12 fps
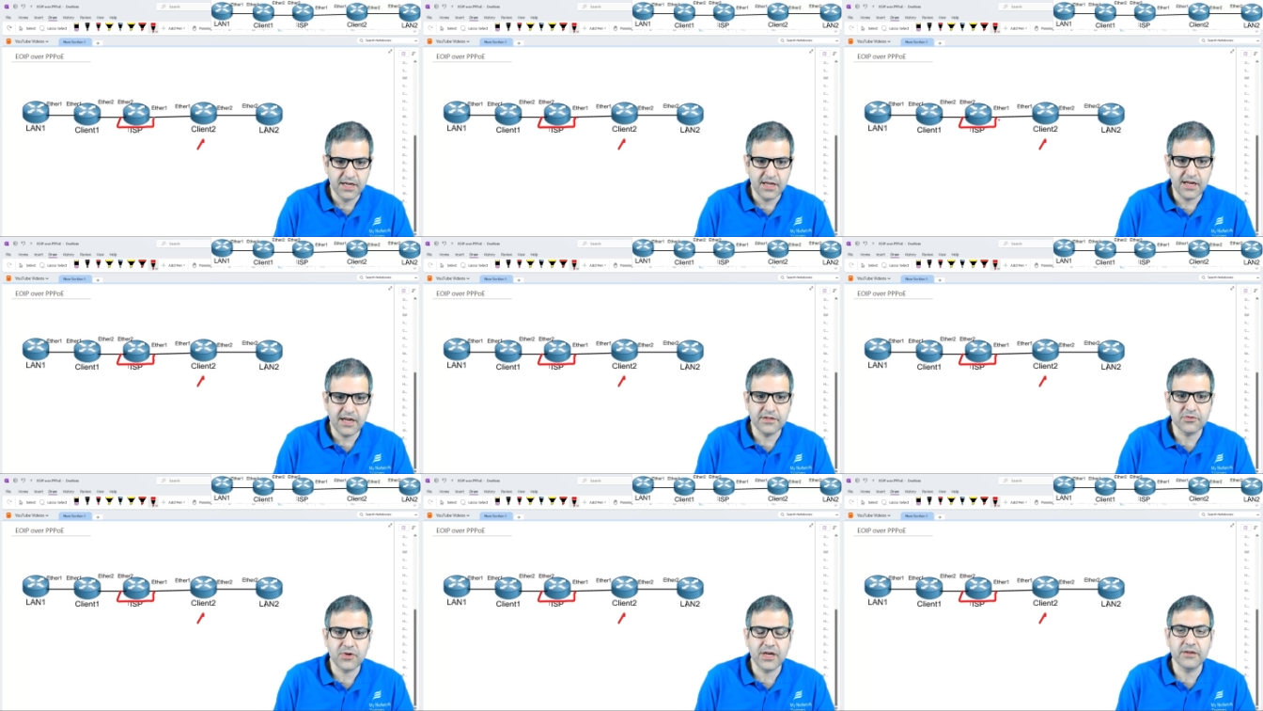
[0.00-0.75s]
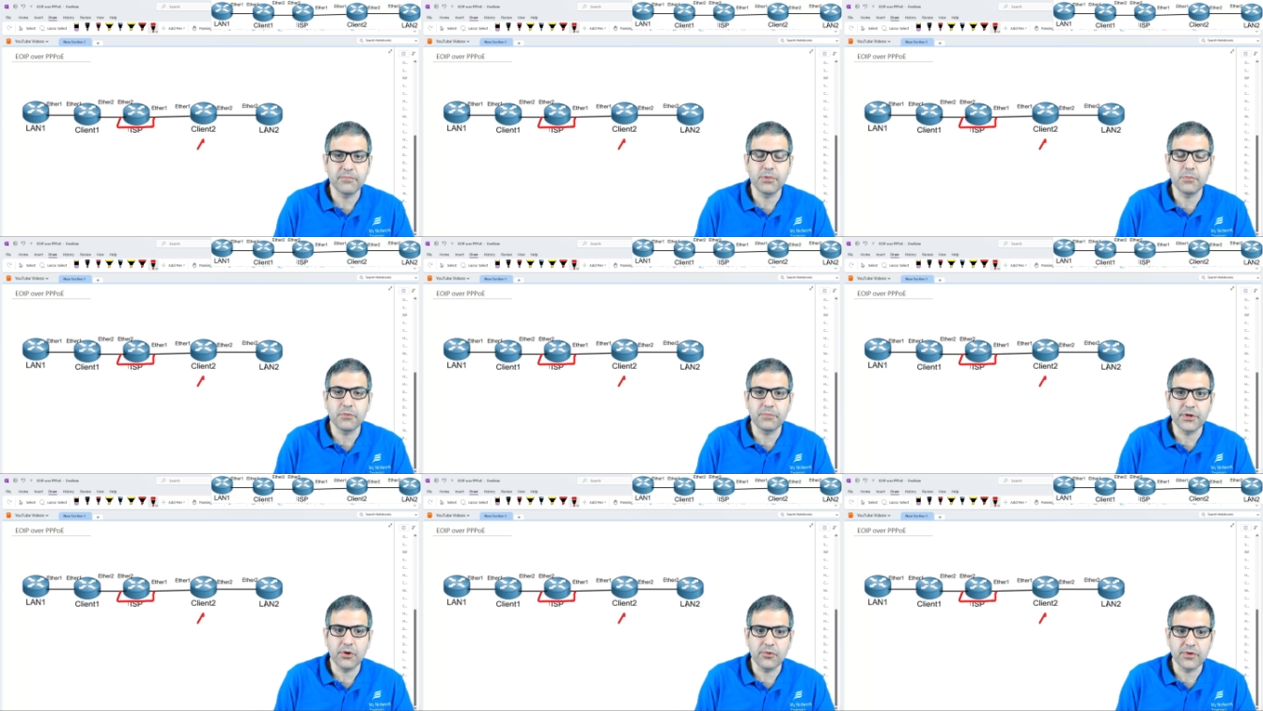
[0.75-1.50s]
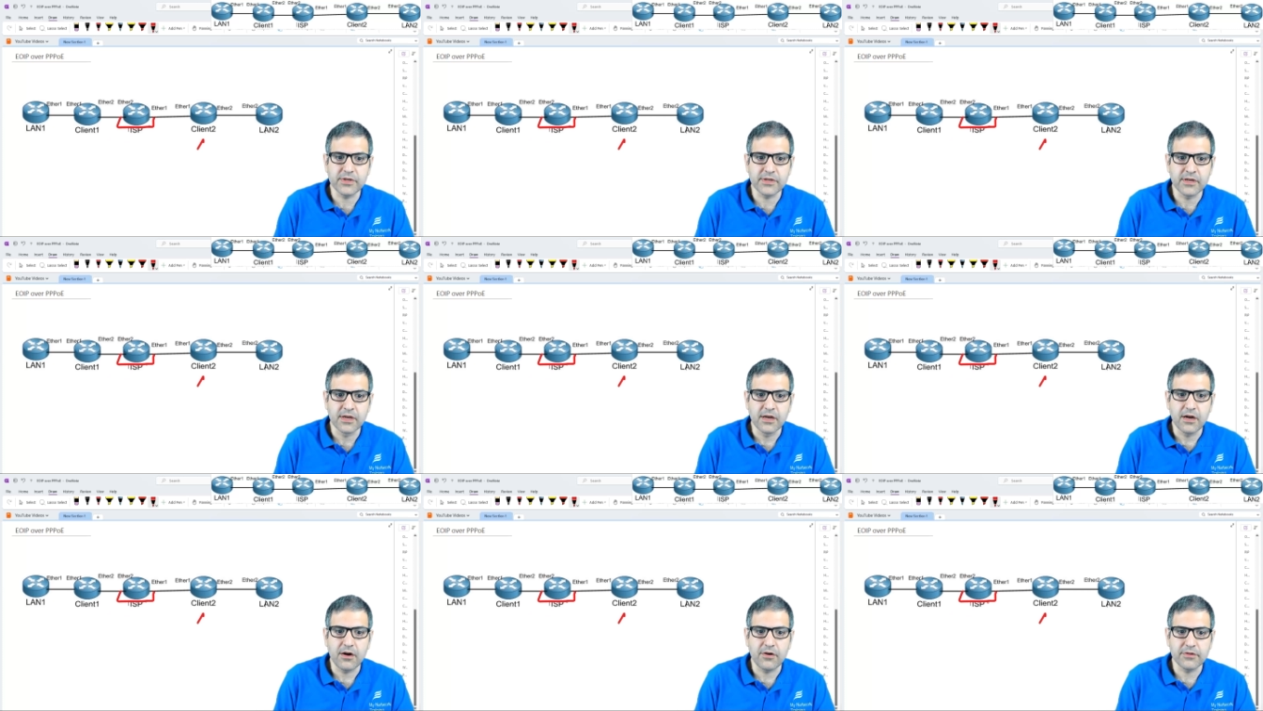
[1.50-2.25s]
and run PPPoE
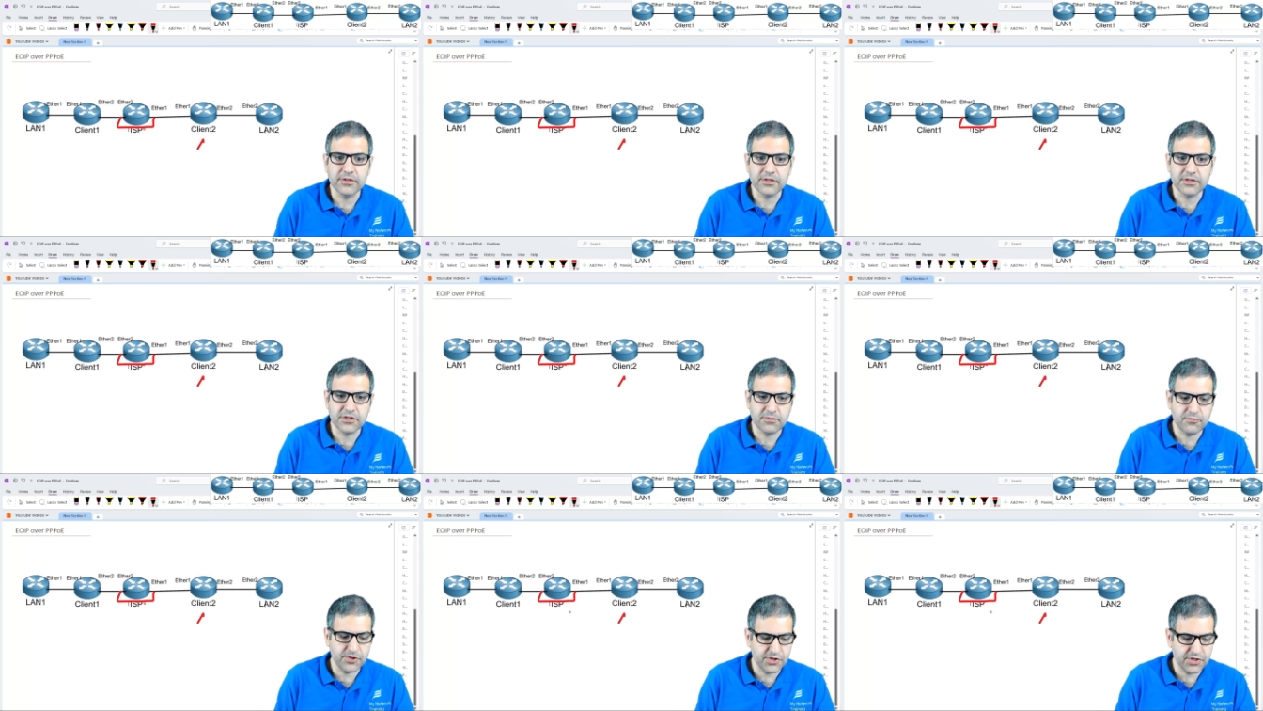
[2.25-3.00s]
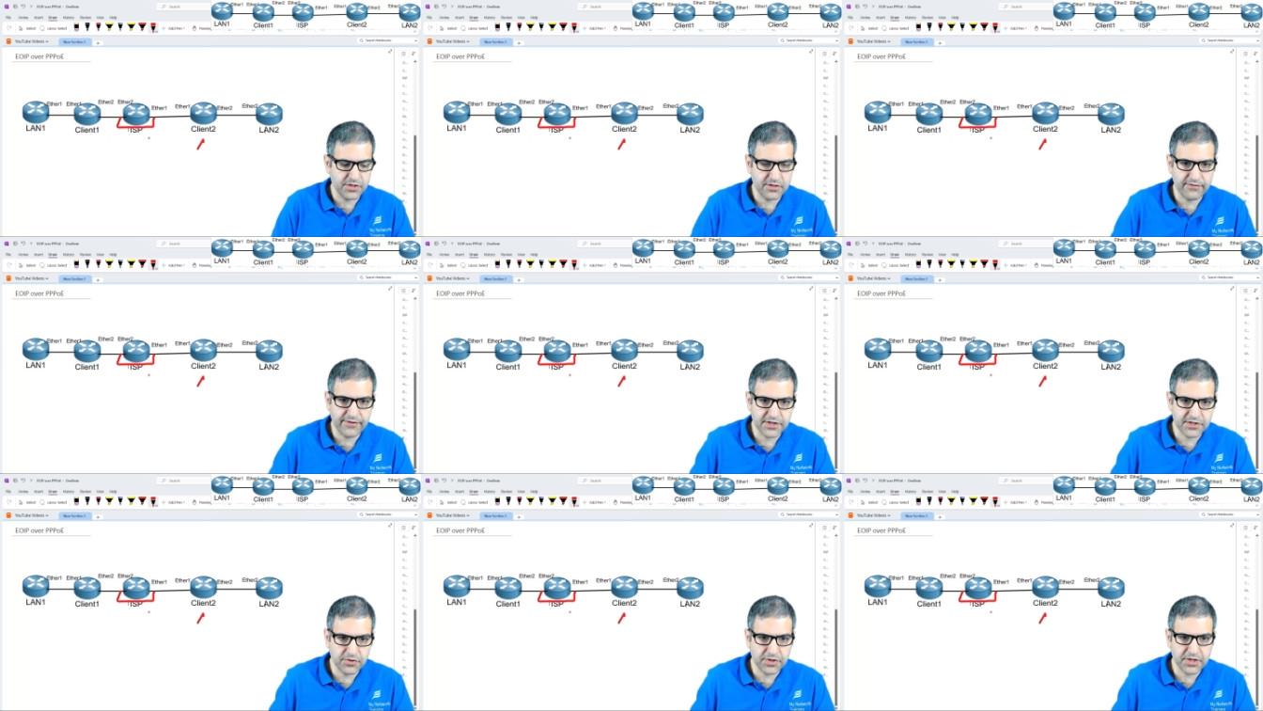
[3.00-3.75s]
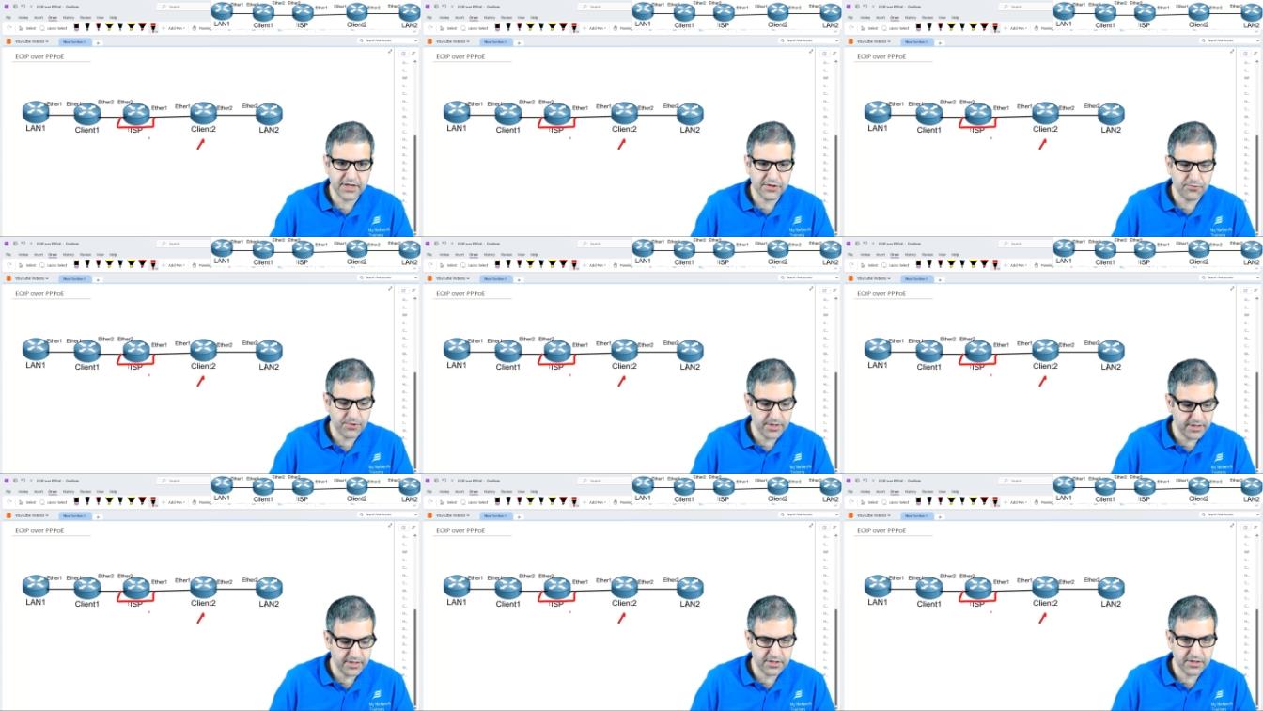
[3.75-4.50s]
on this bridge interface. So Ethernet 1
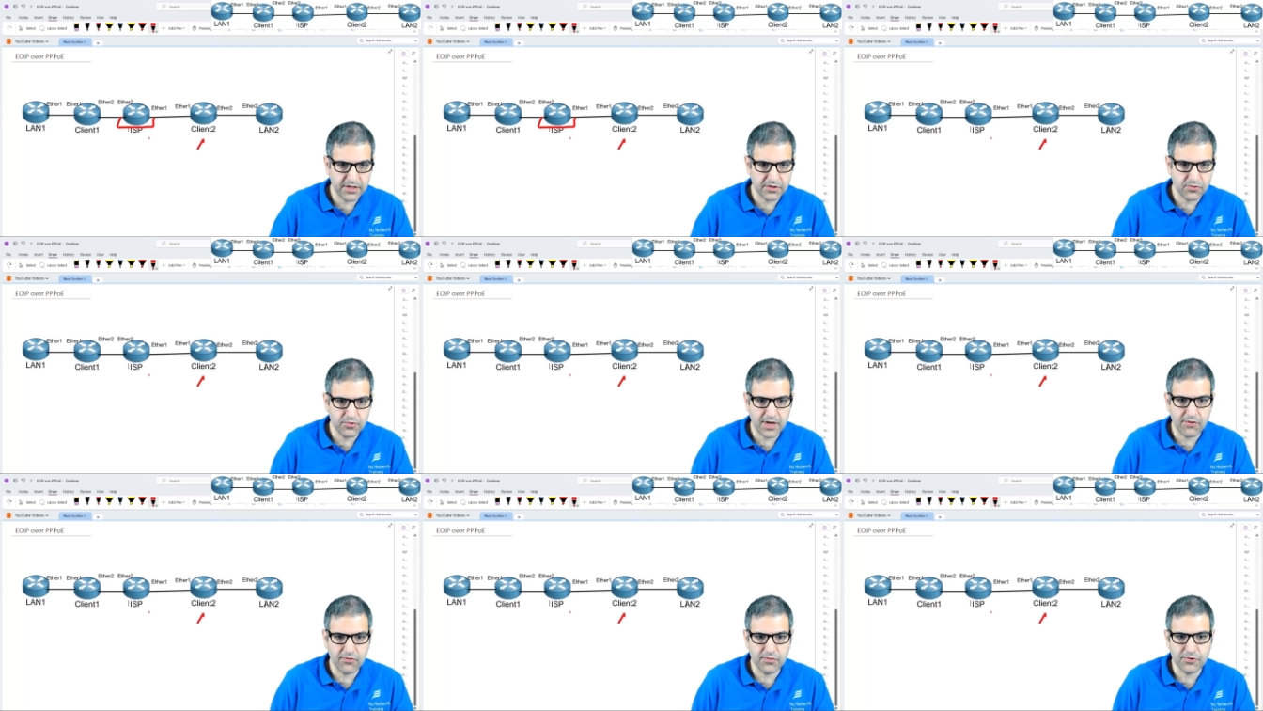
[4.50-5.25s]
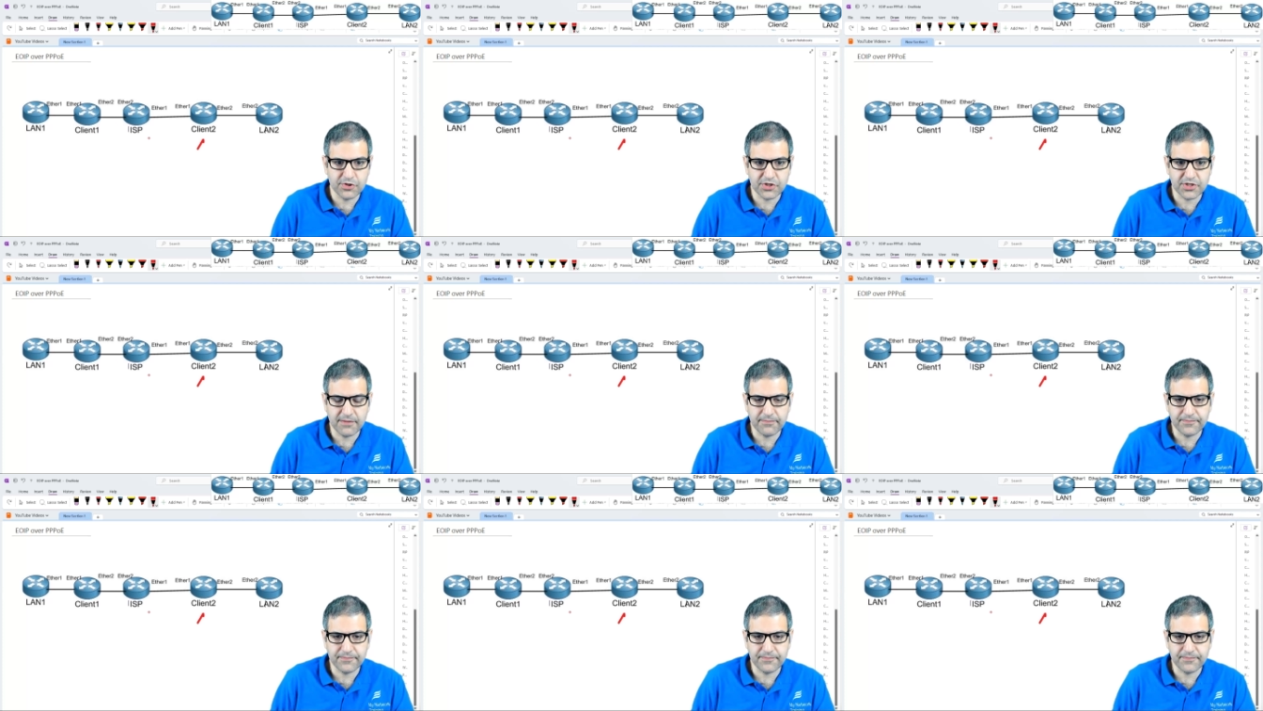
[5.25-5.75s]
and Ethernet 2, I will bridge them.